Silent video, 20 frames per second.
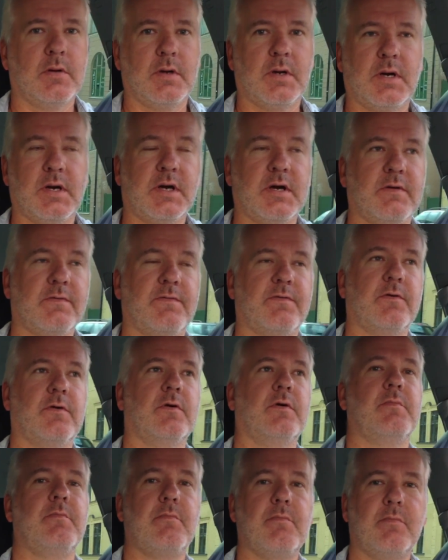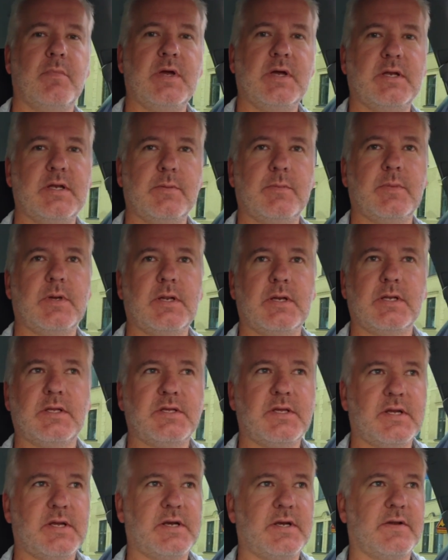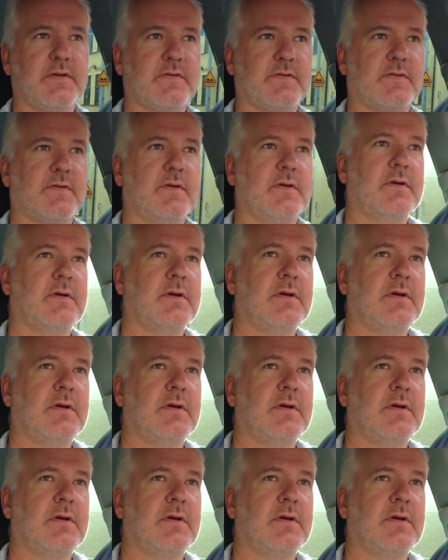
I have for many, many years